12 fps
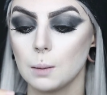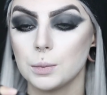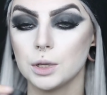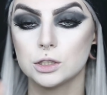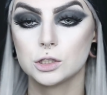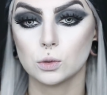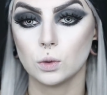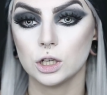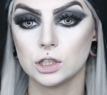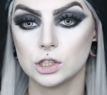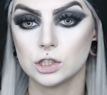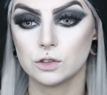
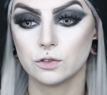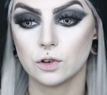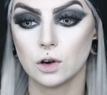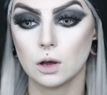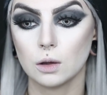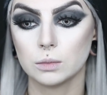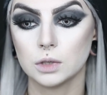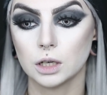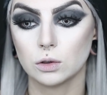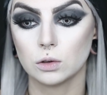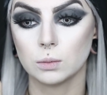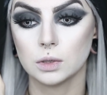Bewitched from
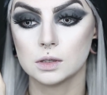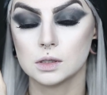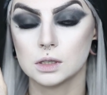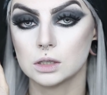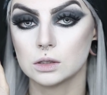Necromancy